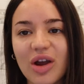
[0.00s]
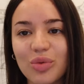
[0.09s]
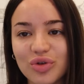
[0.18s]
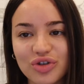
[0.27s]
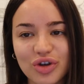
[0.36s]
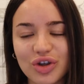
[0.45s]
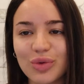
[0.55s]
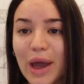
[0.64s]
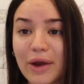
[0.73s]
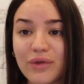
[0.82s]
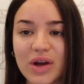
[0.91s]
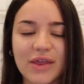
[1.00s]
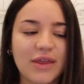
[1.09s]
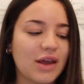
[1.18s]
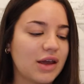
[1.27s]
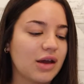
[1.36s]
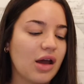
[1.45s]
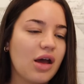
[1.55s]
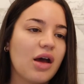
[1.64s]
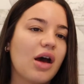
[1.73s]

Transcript: I will show you everything.